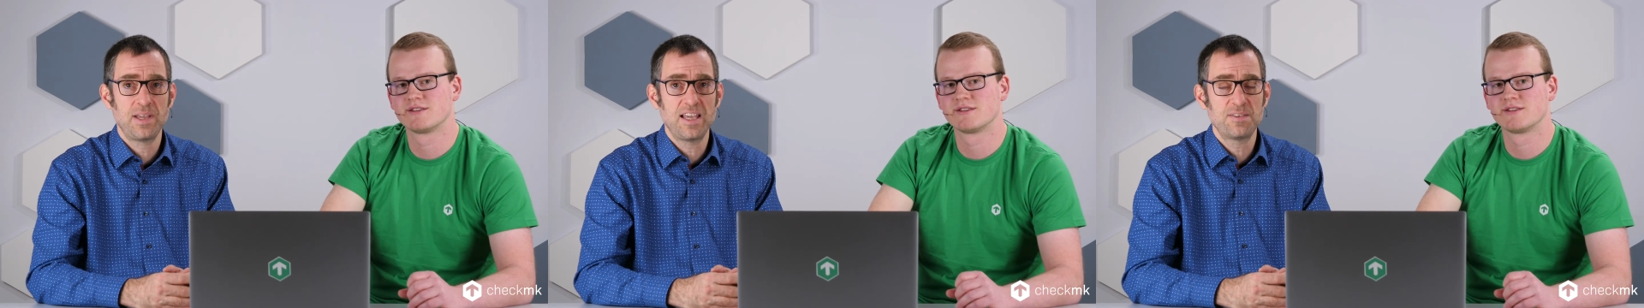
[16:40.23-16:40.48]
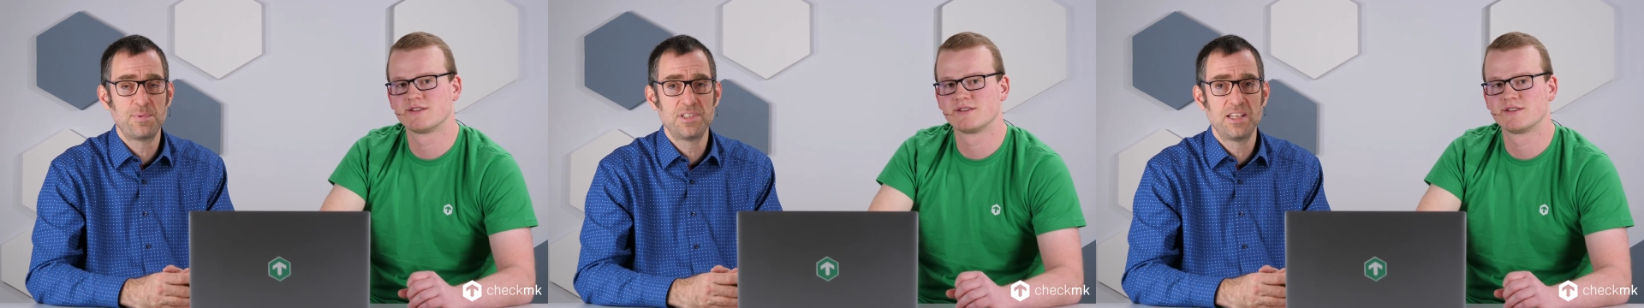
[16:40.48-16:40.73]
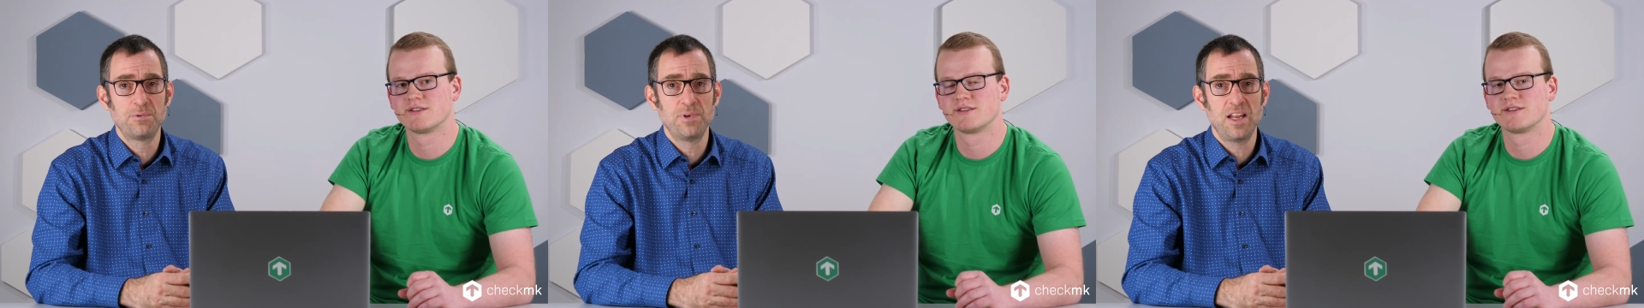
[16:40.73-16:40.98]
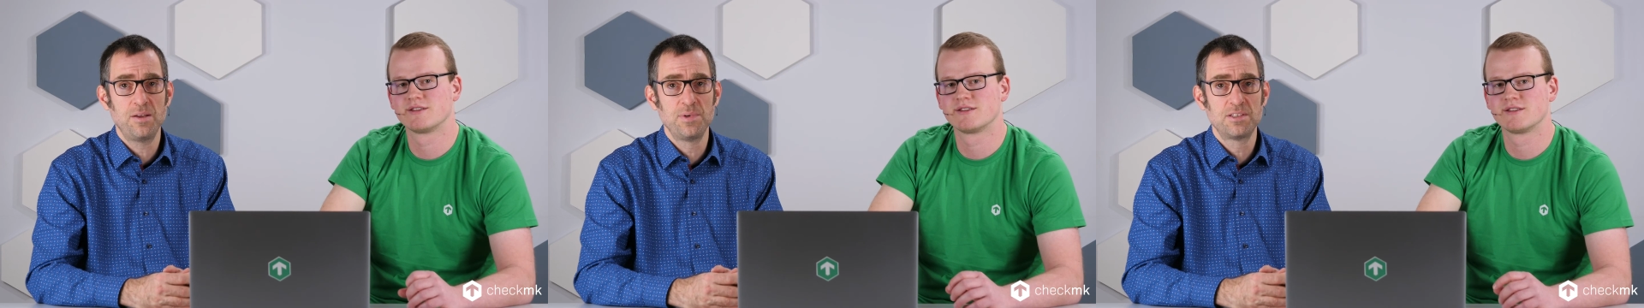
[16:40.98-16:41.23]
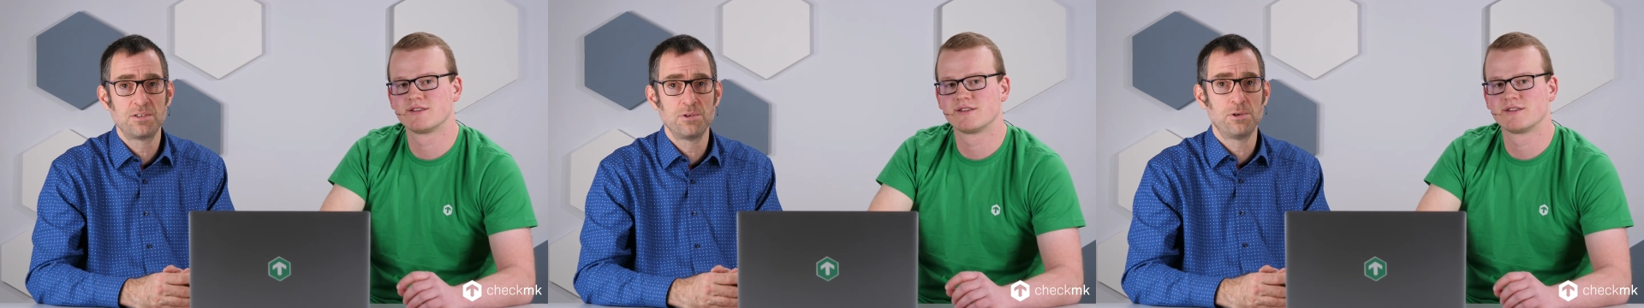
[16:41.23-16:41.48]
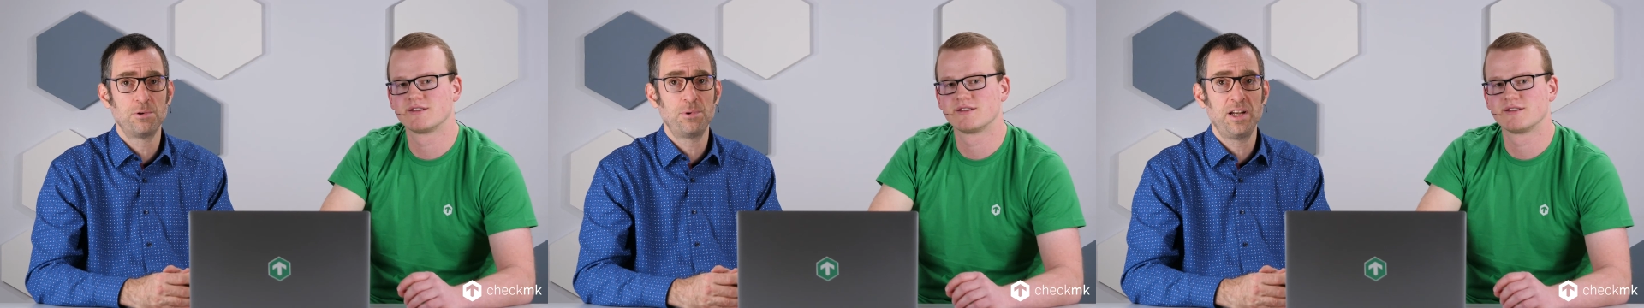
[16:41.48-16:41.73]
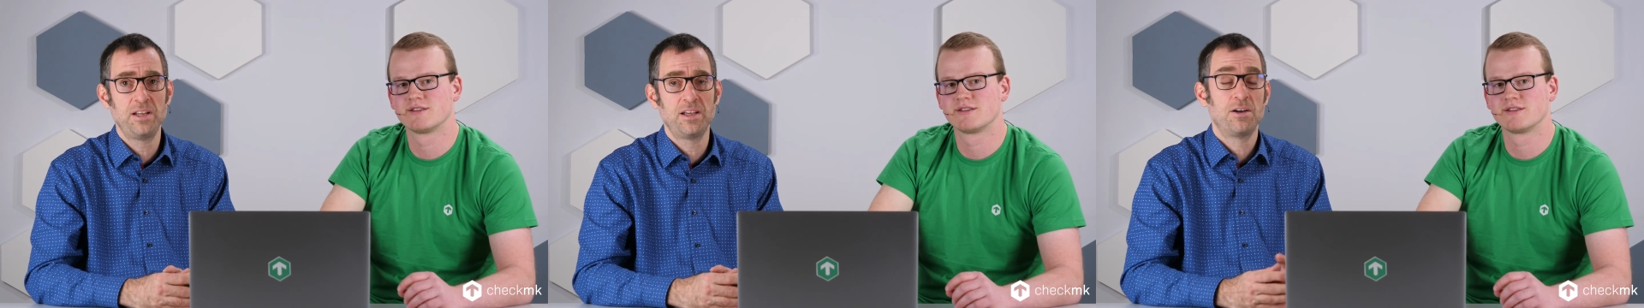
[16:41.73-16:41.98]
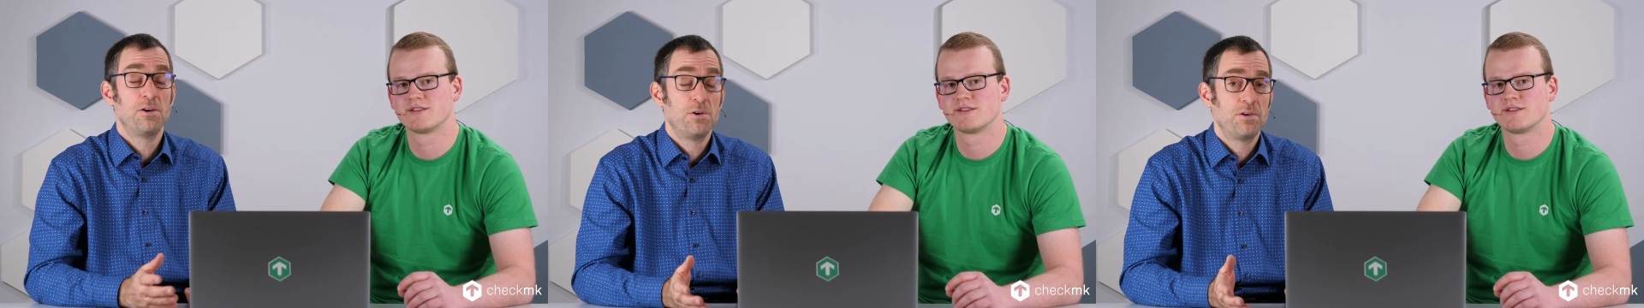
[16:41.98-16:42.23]
Speaker 1: explicit renamings, you already,
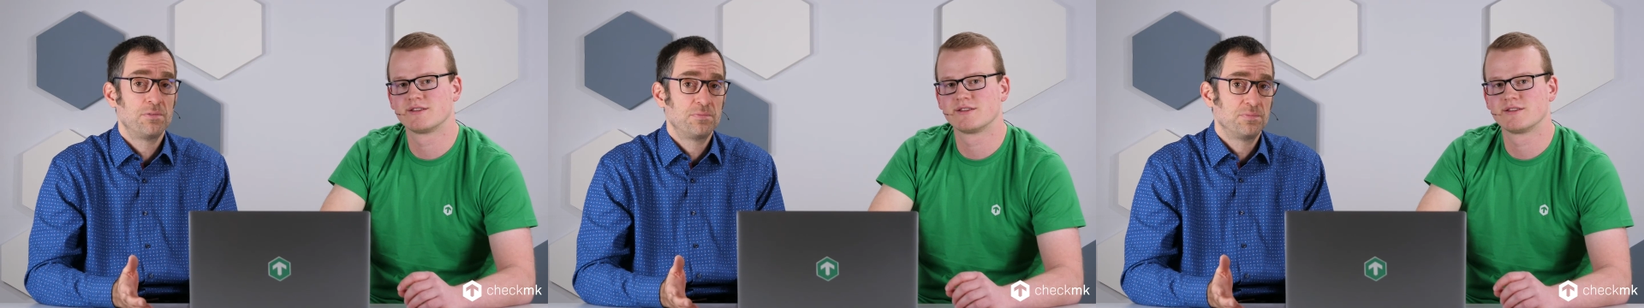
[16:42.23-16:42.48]
uh,